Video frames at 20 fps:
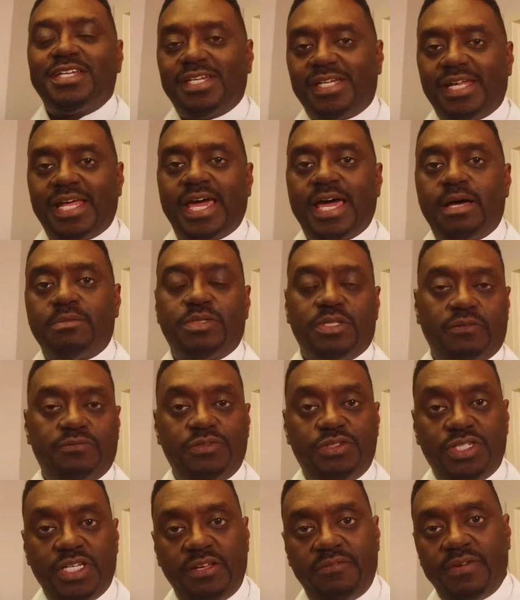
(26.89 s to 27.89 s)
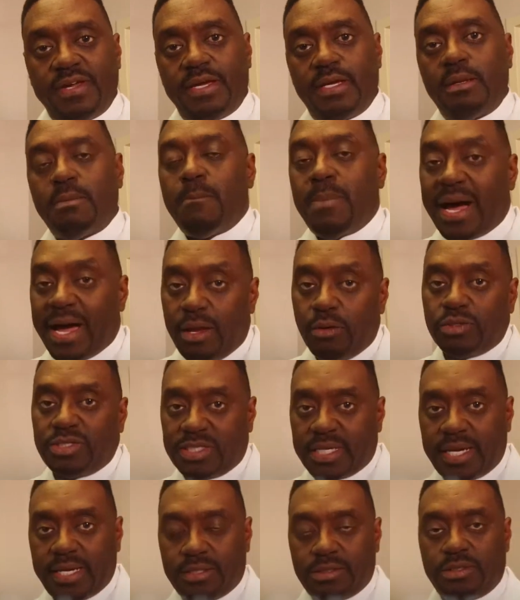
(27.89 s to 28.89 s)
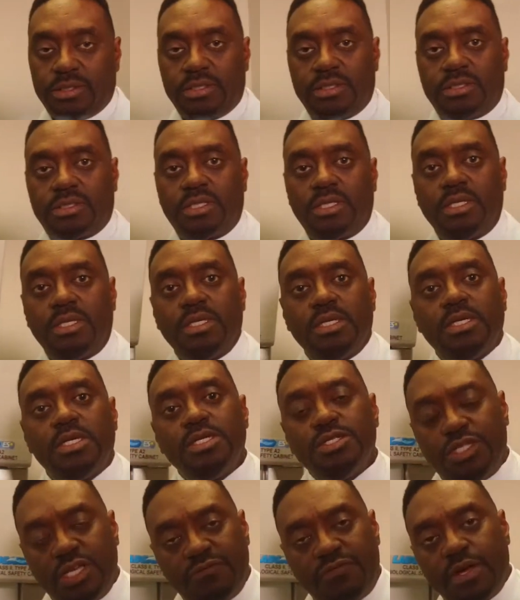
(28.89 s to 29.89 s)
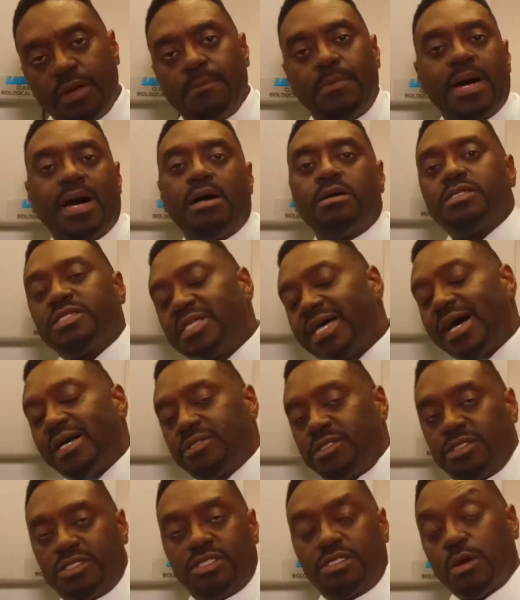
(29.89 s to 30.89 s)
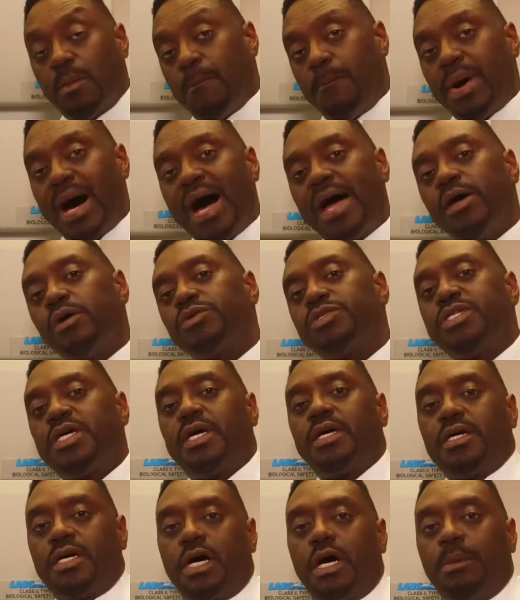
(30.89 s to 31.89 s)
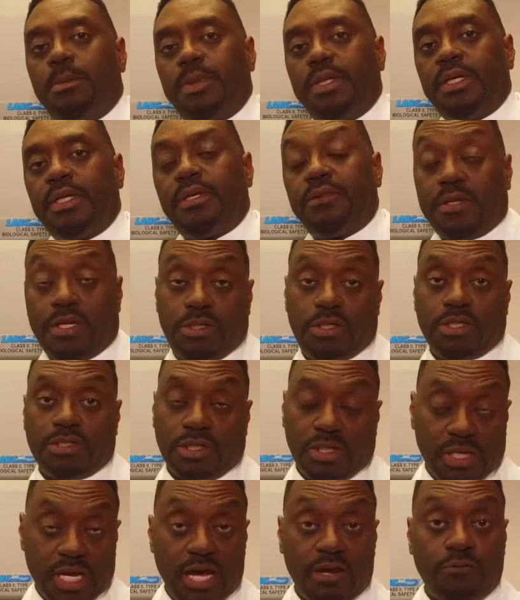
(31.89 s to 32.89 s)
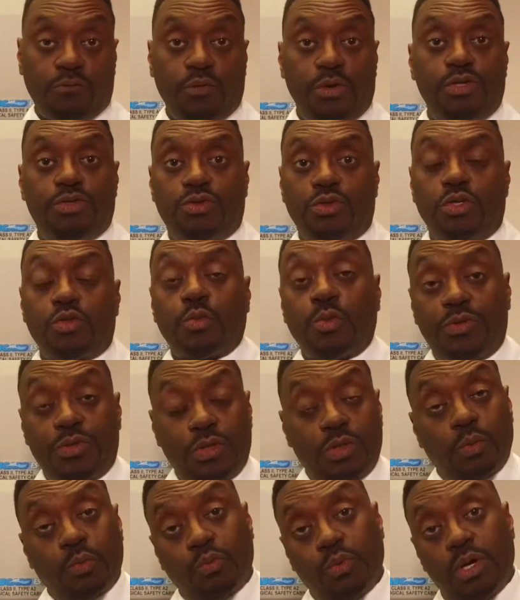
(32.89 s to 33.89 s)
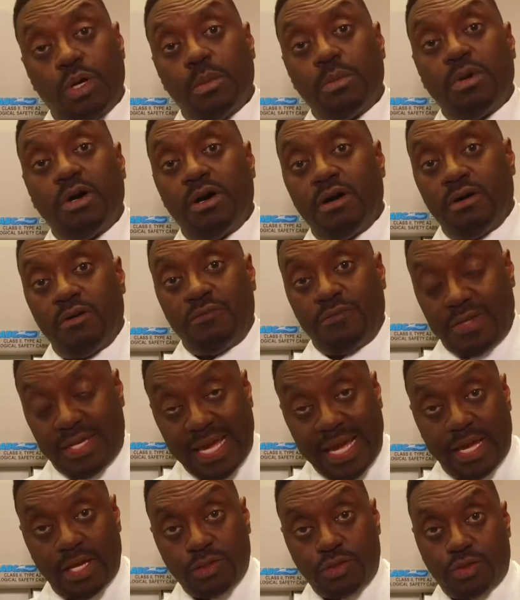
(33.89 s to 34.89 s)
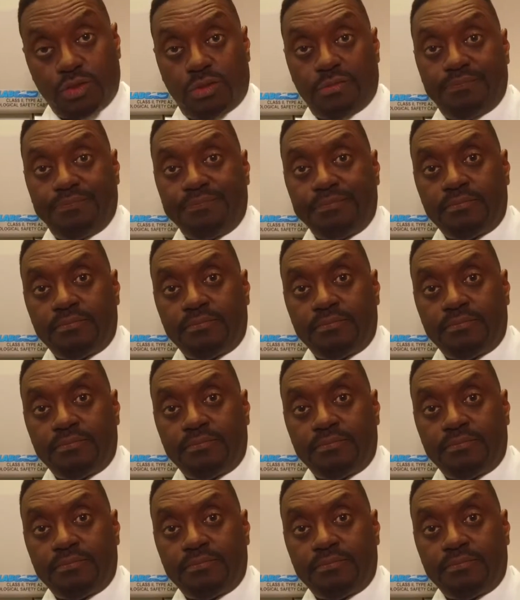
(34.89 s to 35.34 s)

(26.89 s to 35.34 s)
the labs of Jeevan Biosciences. Jeevan Biosciences is a biotech company that does a lot of research within the realm of cancer.